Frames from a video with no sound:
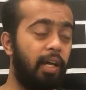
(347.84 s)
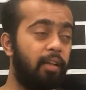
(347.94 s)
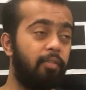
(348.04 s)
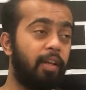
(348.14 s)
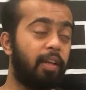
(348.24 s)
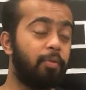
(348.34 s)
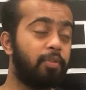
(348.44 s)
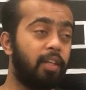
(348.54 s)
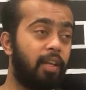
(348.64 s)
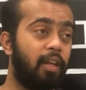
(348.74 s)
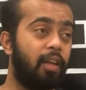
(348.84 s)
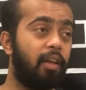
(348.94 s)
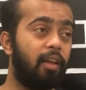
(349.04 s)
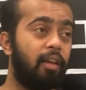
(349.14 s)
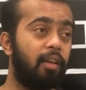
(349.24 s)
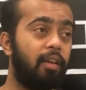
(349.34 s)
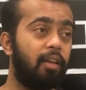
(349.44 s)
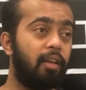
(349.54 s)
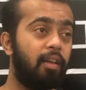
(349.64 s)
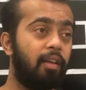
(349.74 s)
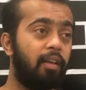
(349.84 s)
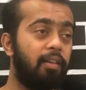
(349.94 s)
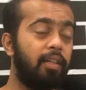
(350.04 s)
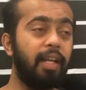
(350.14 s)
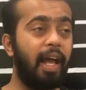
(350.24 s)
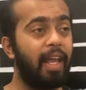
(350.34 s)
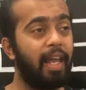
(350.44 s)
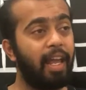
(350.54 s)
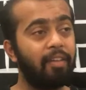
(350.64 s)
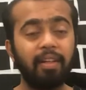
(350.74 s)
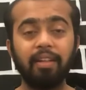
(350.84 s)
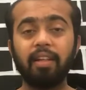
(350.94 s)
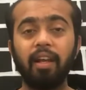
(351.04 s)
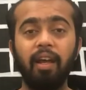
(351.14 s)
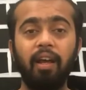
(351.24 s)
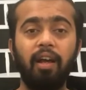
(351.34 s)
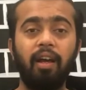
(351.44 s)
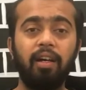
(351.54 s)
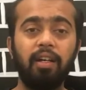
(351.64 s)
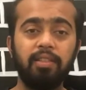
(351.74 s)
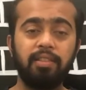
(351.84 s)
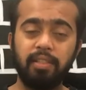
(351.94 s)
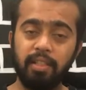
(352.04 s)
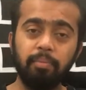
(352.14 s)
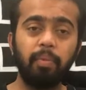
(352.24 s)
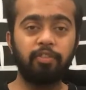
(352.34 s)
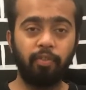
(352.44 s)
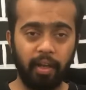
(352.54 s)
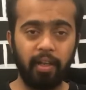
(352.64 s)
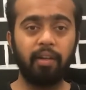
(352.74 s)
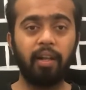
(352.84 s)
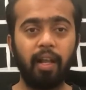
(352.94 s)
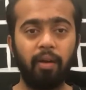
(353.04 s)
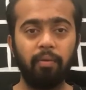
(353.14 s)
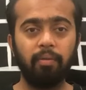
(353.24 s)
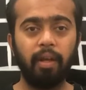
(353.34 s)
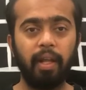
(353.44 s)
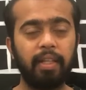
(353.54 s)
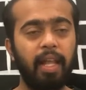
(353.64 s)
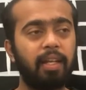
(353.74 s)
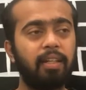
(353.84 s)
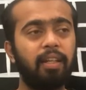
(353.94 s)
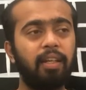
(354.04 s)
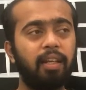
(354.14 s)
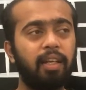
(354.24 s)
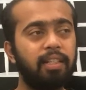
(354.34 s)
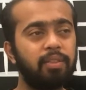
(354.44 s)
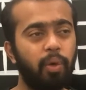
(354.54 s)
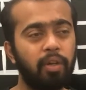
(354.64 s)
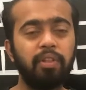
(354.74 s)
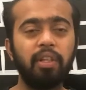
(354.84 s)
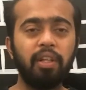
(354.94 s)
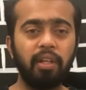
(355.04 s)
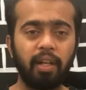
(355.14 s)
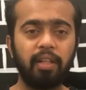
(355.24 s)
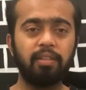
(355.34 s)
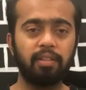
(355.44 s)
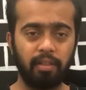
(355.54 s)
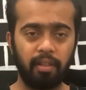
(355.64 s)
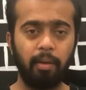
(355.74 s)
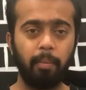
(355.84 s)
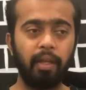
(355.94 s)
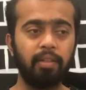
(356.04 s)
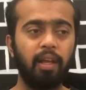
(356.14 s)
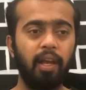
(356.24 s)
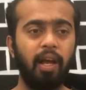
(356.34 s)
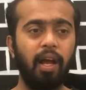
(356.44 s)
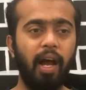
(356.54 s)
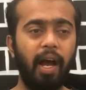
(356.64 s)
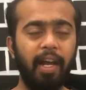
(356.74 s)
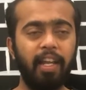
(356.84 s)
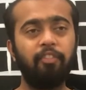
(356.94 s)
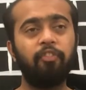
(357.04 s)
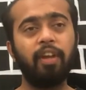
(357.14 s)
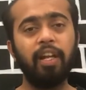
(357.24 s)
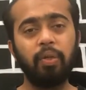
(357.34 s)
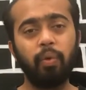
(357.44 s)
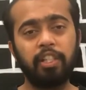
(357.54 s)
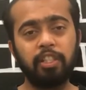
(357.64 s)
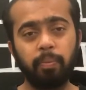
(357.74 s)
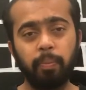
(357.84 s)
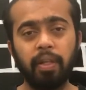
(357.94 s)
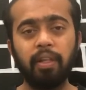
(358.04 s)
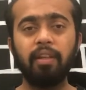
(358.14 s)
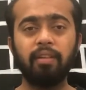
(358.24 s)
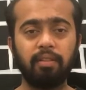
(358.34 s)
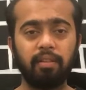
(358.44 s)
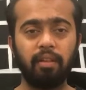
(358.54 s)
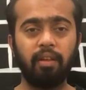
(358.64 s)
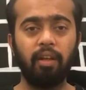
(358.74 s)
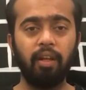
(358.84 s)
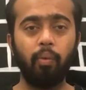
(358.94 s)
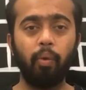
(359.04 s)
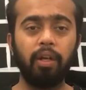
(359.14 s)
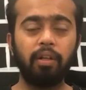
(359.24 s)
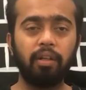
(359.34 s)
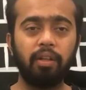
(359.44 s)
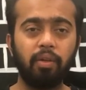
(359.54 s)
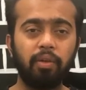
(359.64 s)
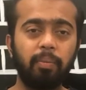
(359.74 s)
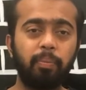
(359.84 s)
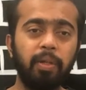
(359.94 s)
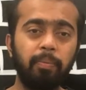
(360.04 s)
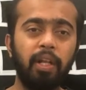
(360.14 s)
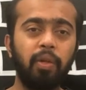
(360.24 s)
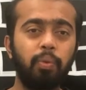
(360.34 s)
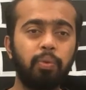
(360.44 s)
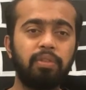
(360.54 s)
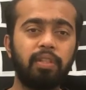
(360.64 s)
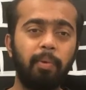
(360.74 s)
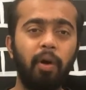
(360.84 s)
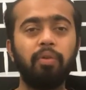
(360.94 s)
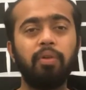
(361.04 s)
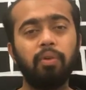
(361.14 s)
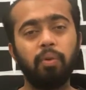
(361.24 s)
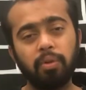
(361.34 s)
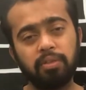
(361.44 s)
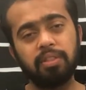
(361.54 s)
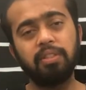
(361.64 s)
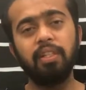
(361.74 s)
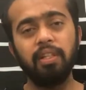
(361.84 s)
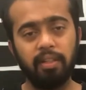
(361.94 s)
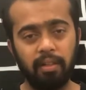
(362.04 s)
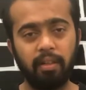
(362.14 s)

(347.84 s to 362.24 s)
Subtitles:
in fact, I would say that I haven't seen much failure till now, and that is one of the regrets, because I have failed to experience what the people who somehow do not succeed